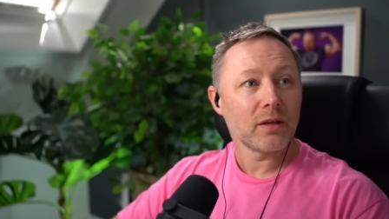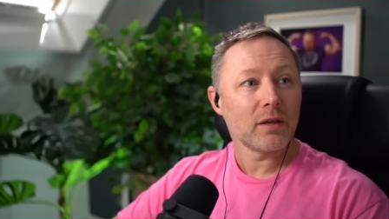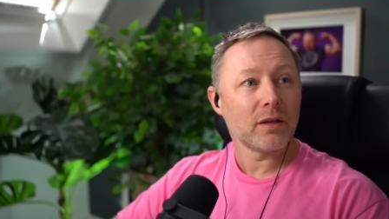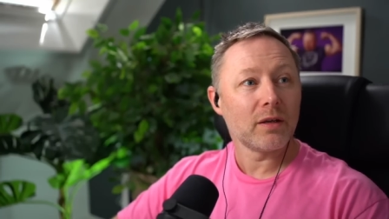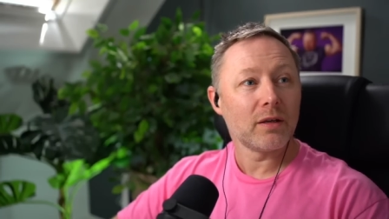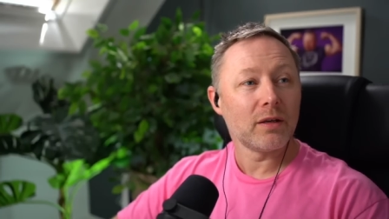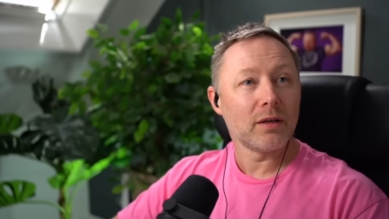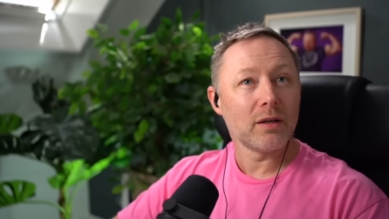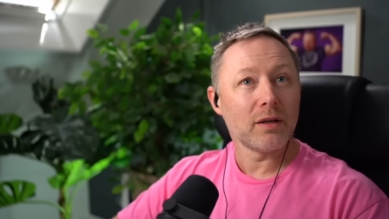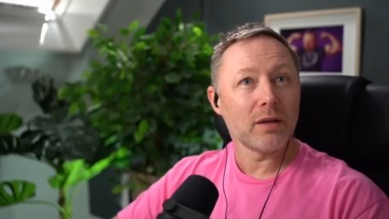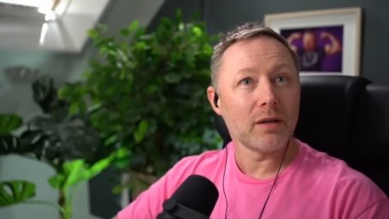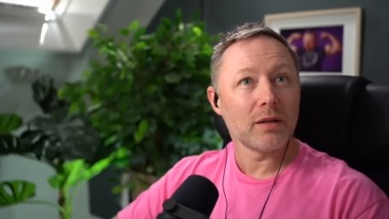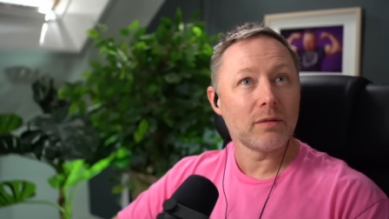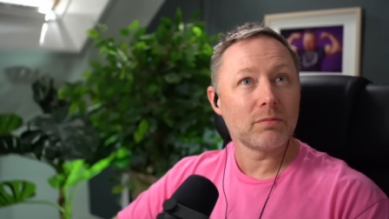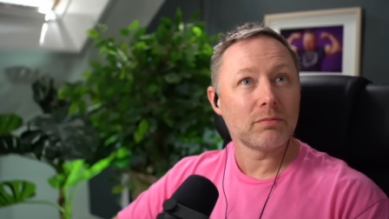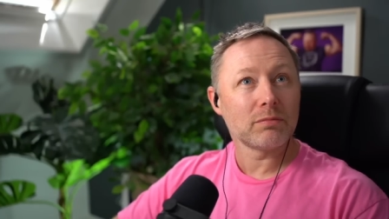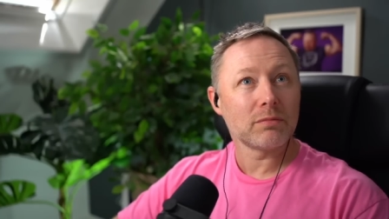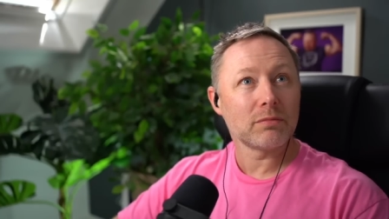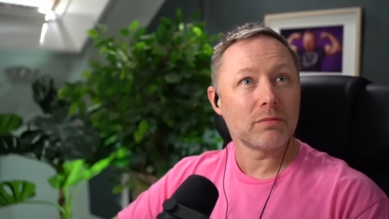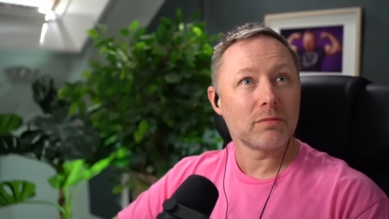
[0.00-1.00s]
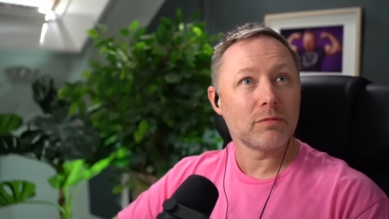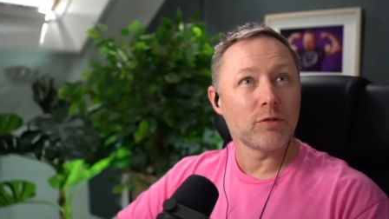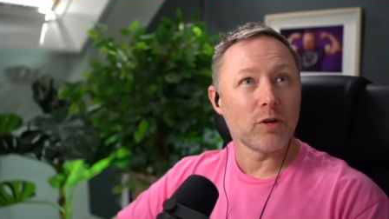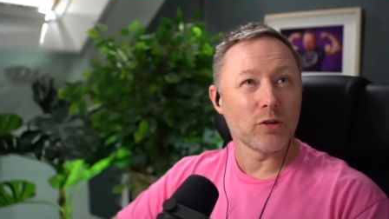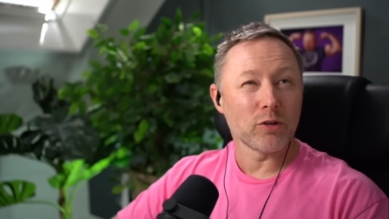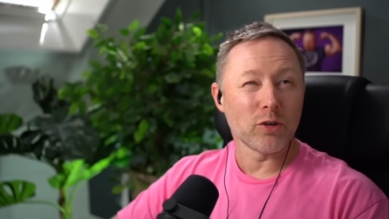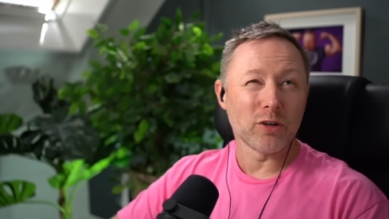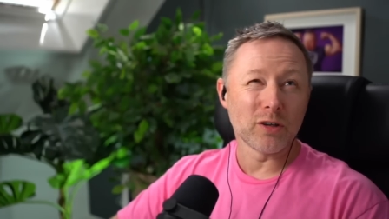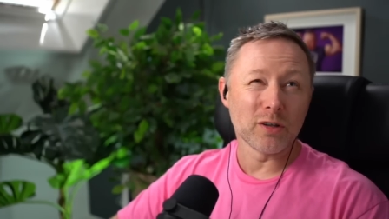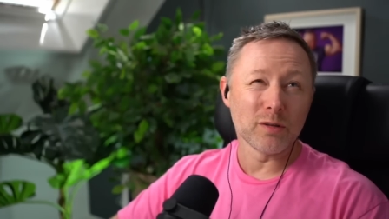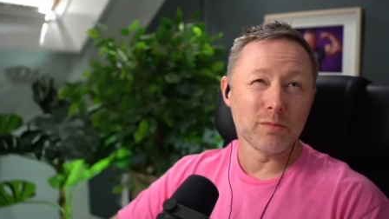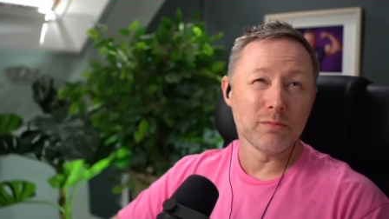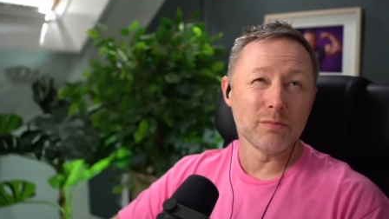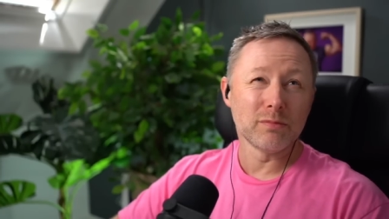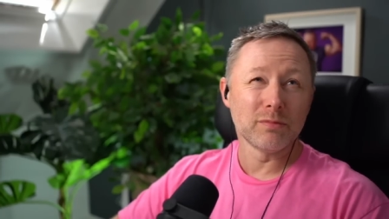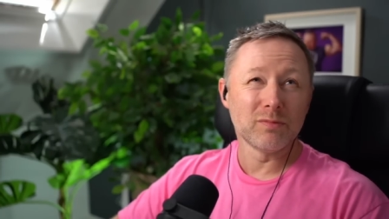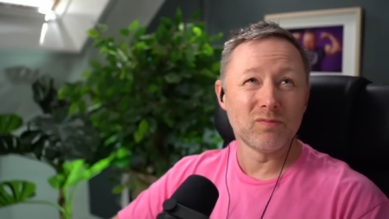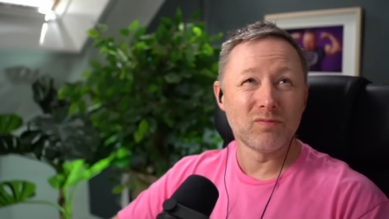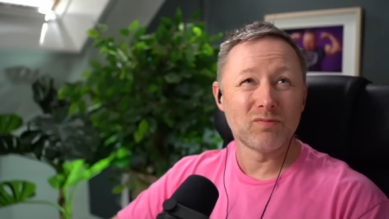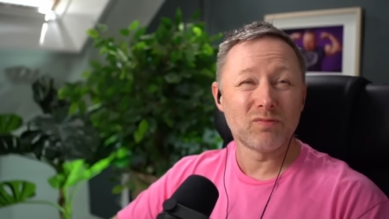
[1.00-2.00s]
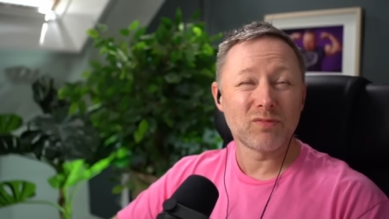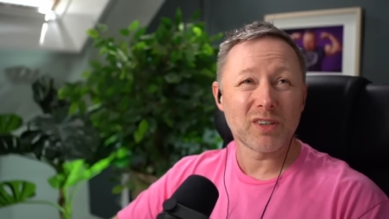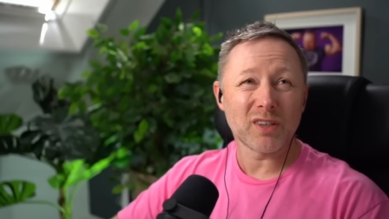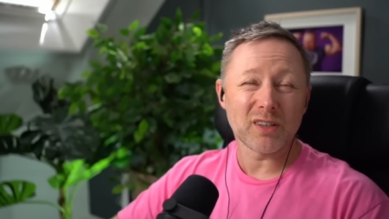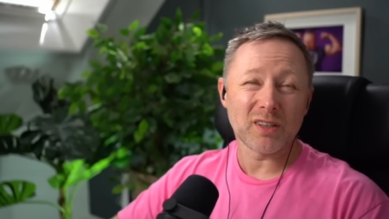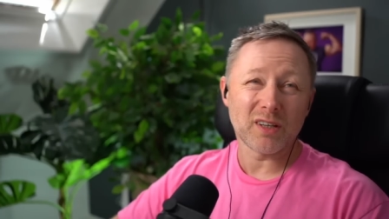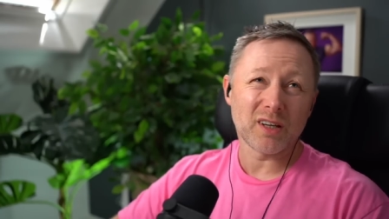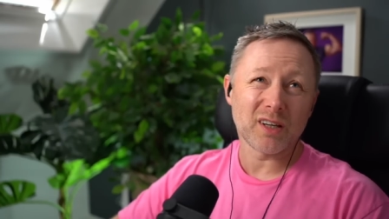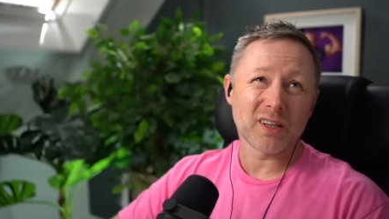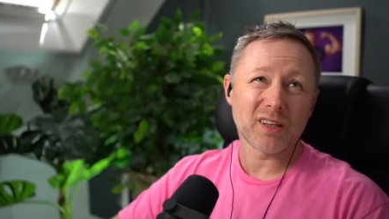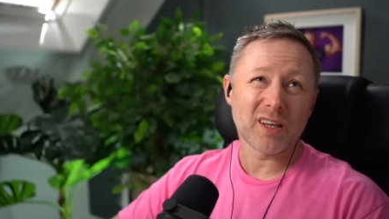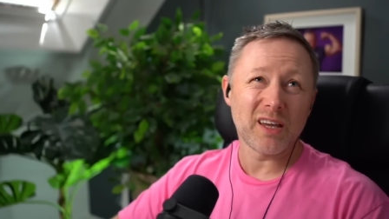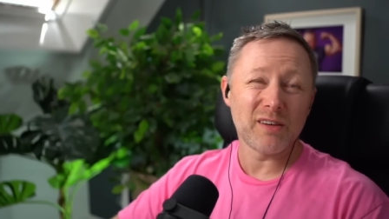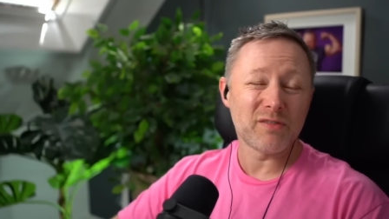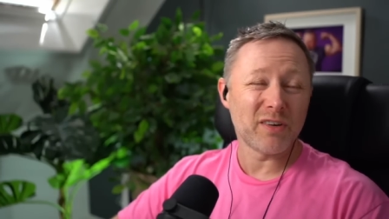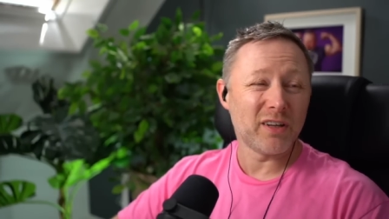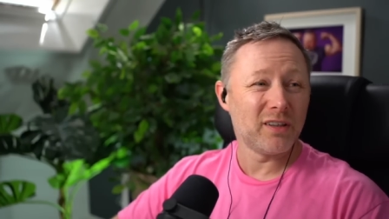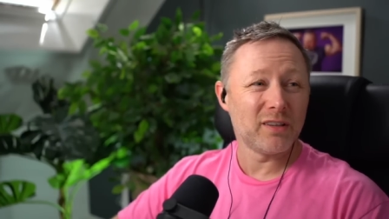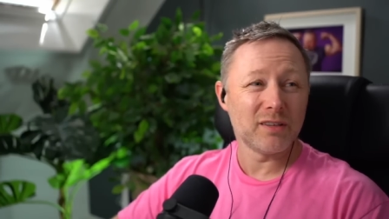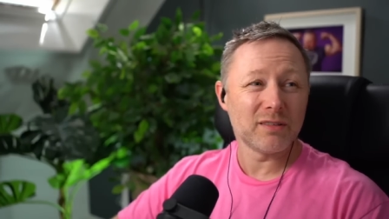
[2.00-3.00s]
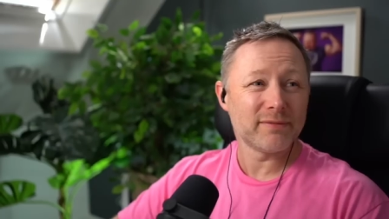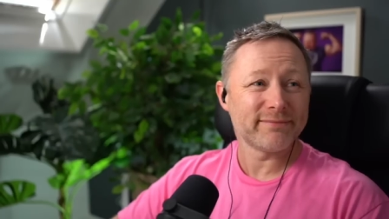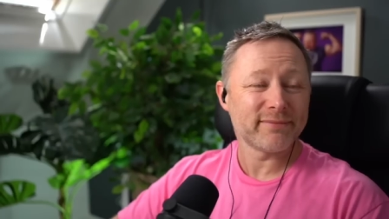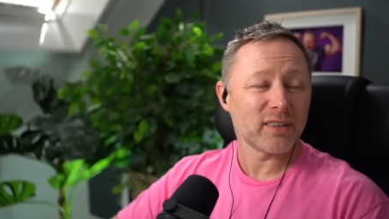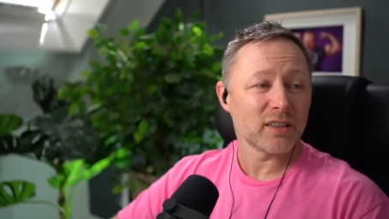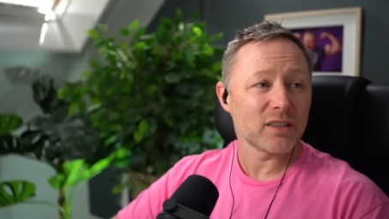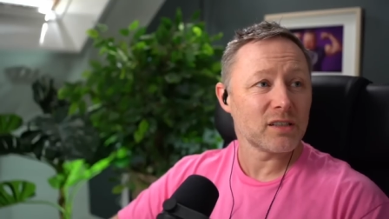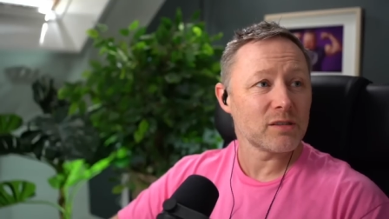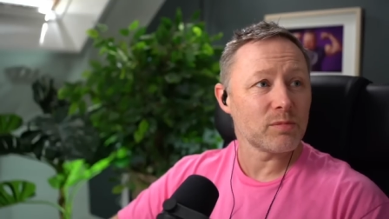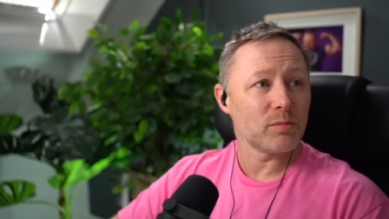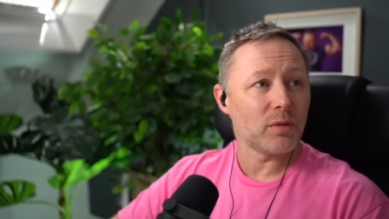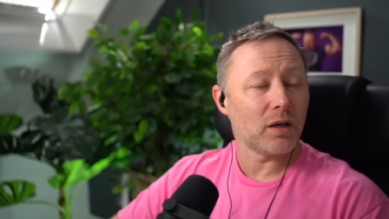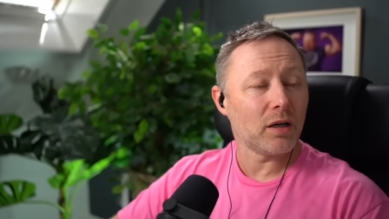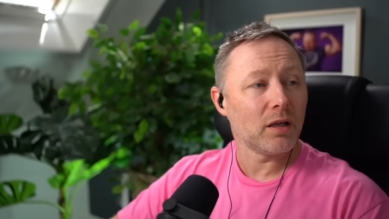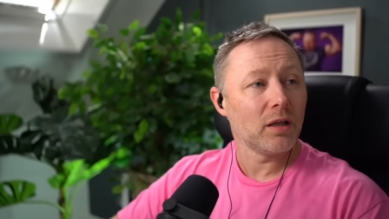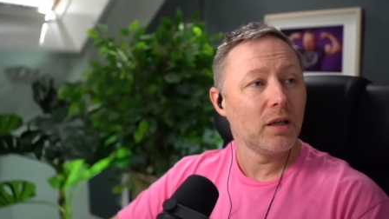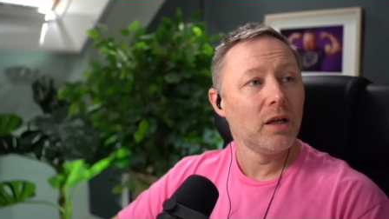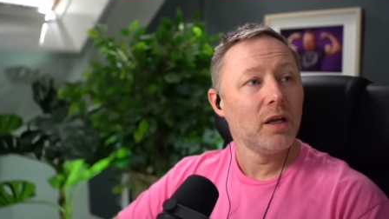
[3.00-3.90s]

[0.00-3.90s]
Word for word: Uh, for Dunham, uh, Kevin, that doesn't matter.